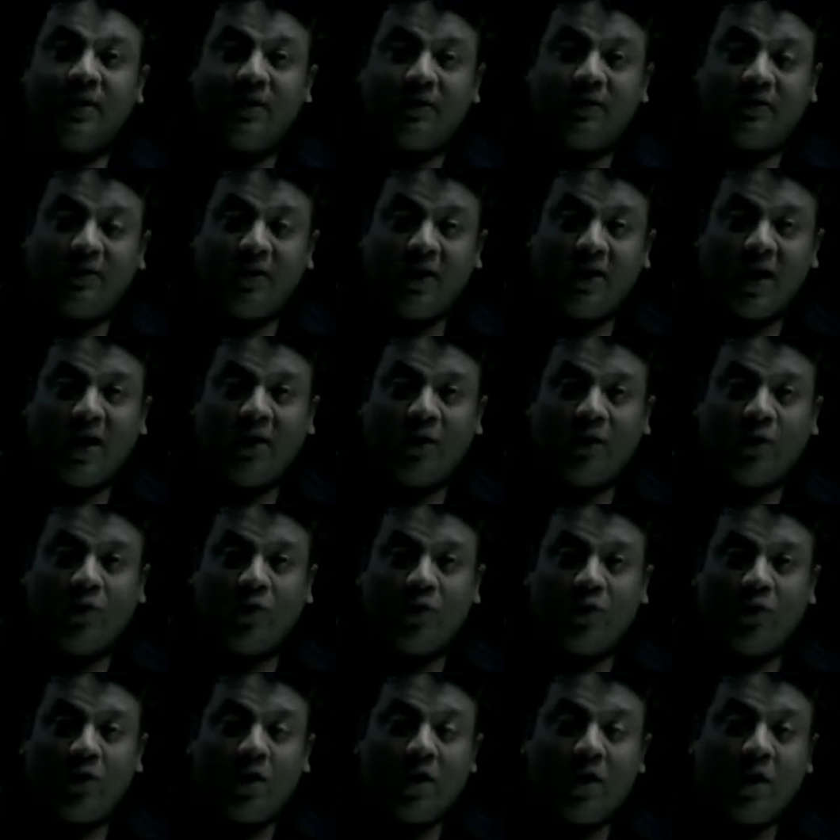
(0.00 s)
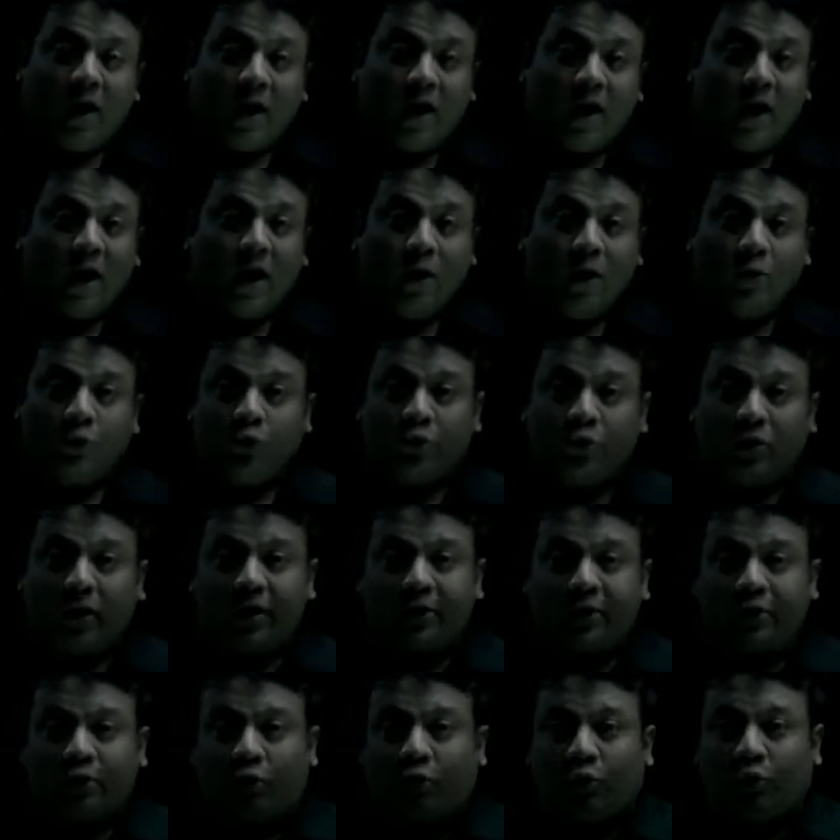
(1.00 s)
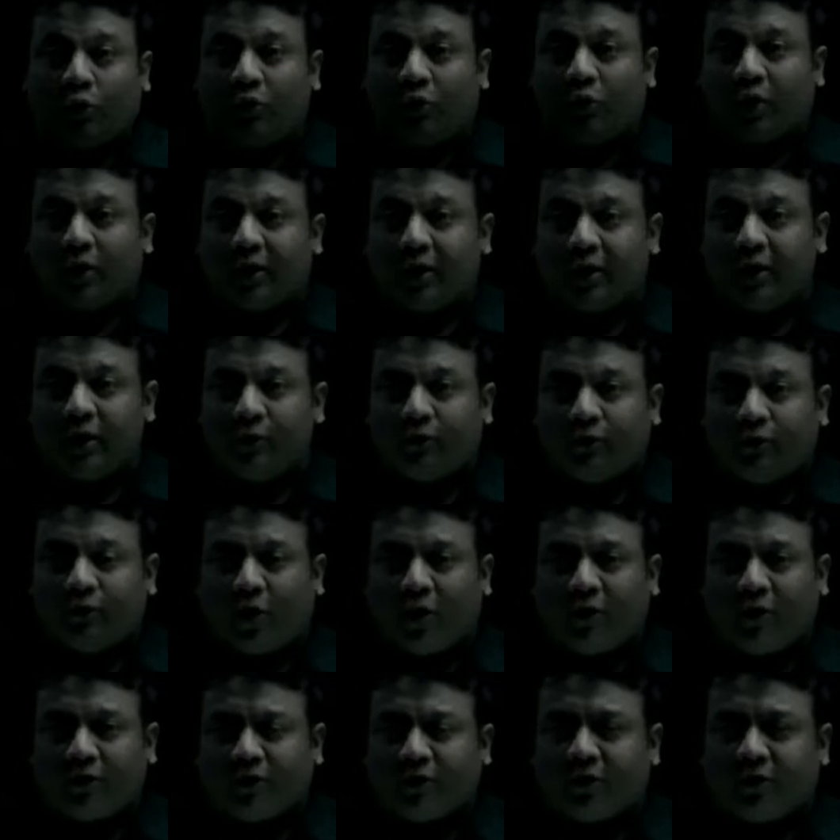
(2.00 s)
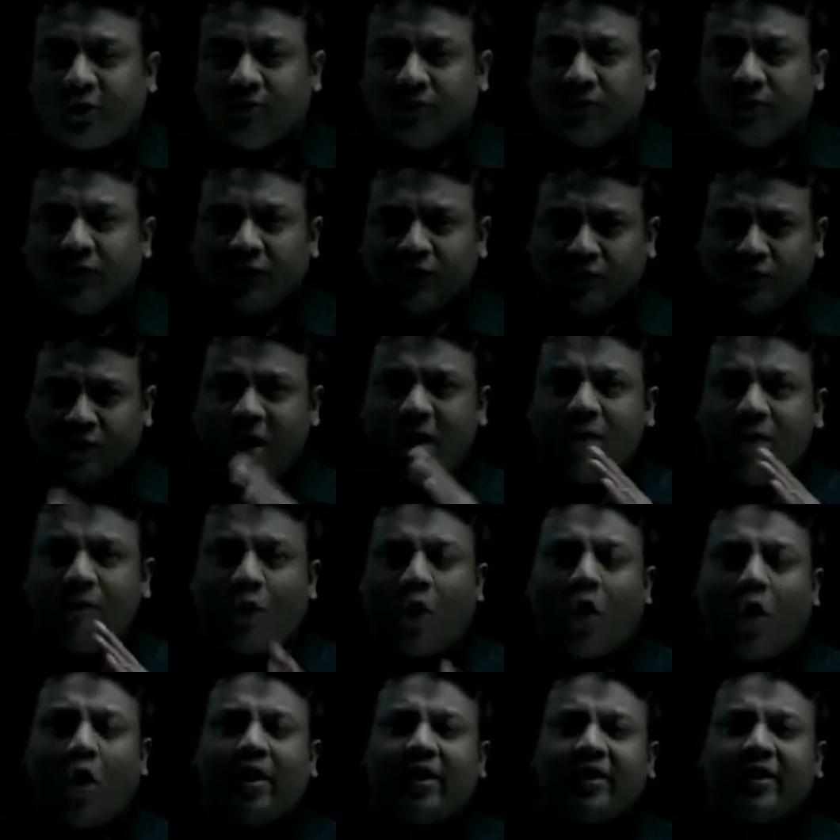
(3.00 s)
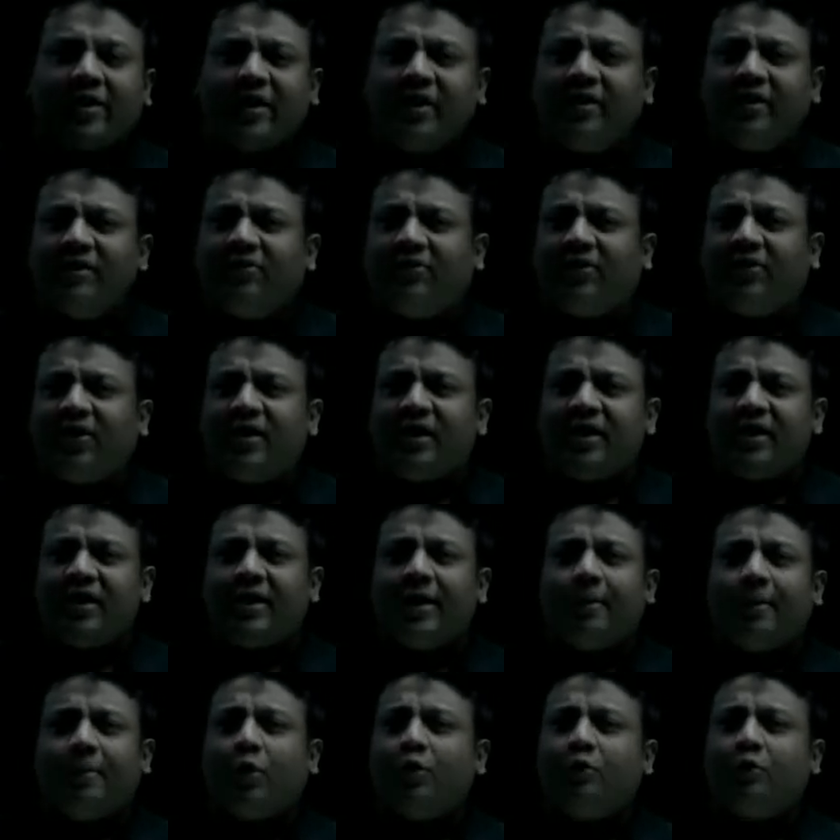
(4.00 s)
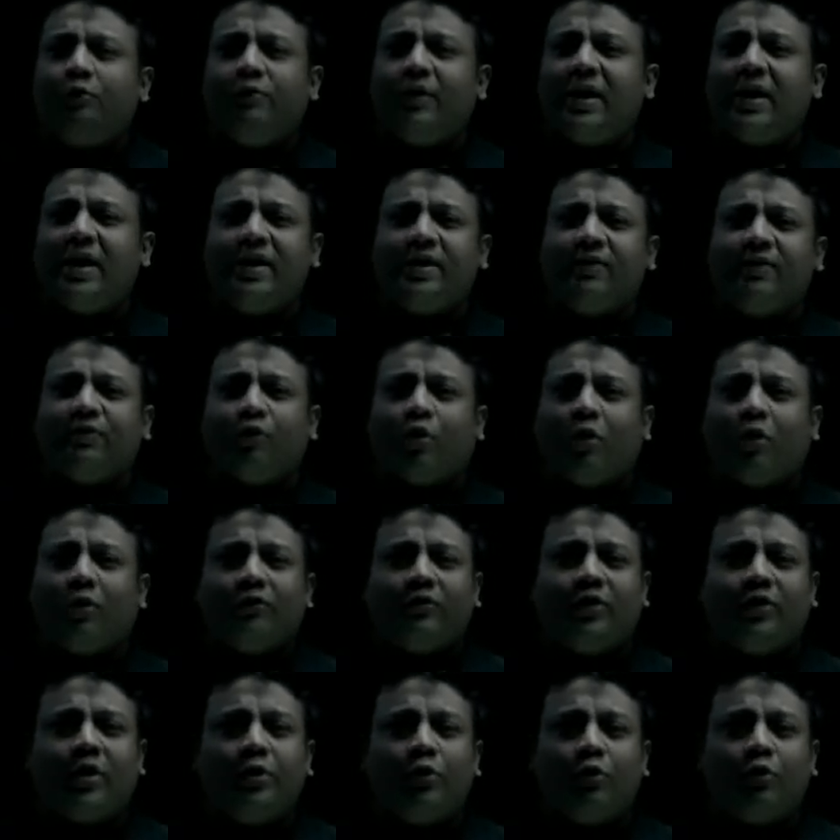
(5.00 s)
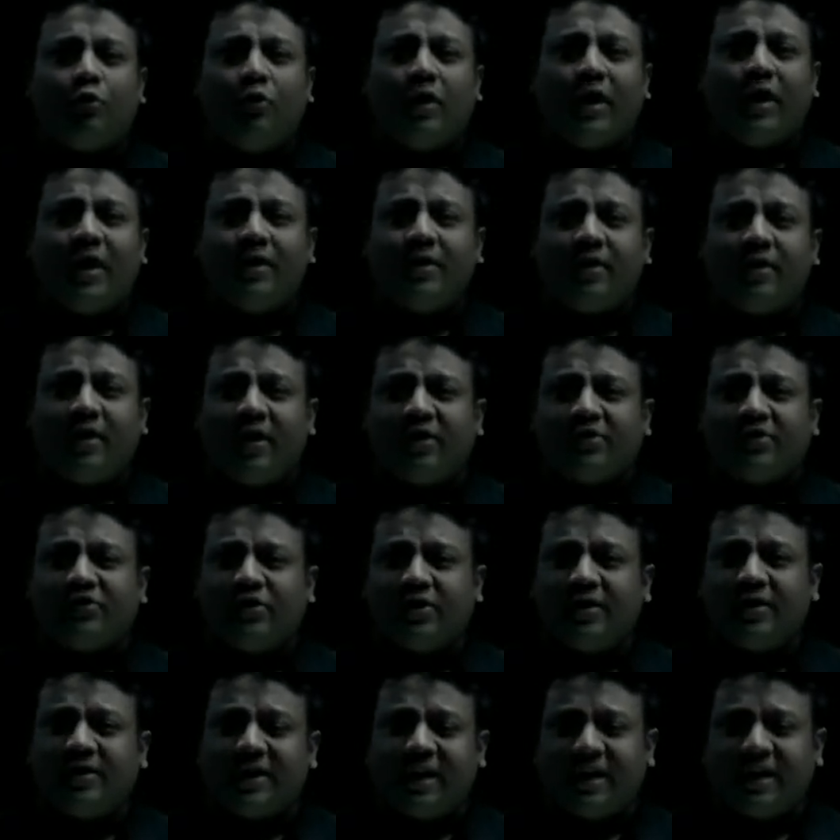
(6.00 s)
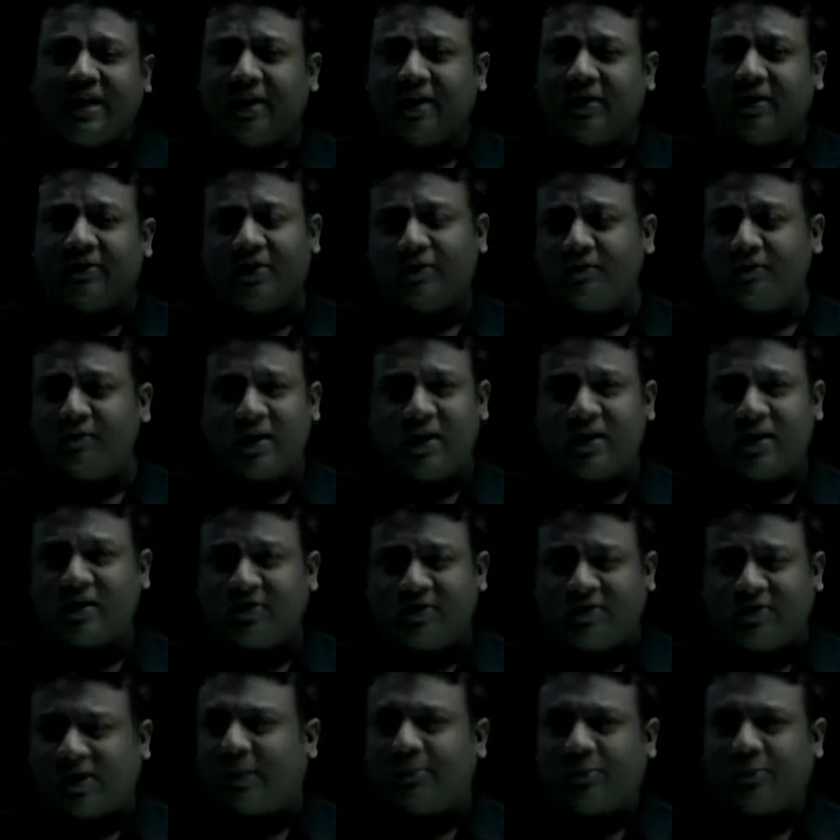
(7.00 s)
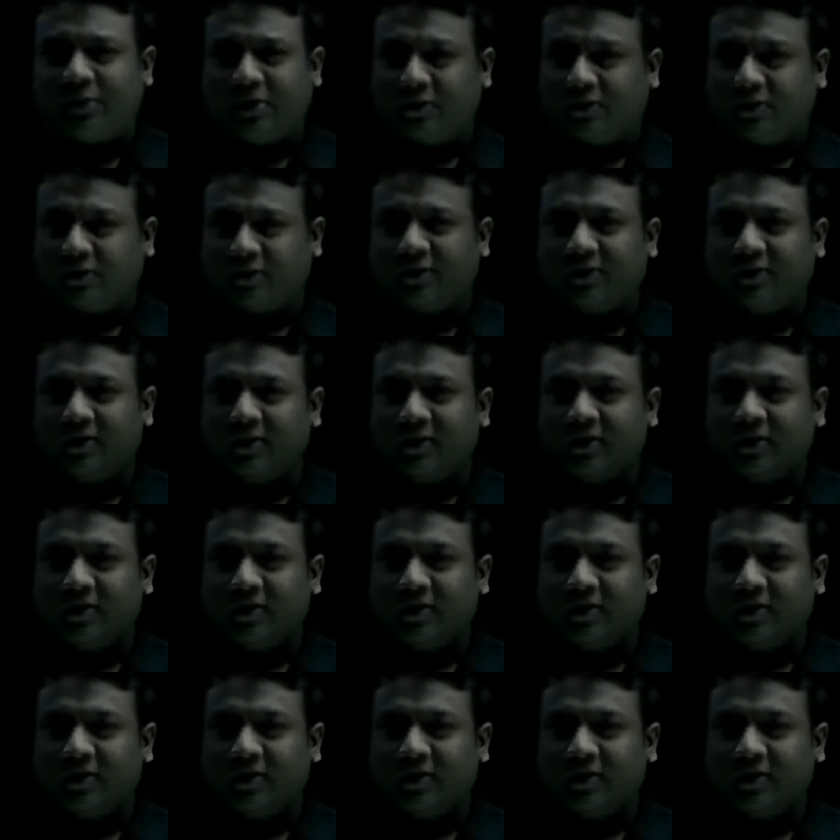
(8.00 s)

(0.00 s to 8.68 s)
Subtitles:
So now, how to control or reduce cost? We have already studied about various cost control and reduction techniques in various chapters.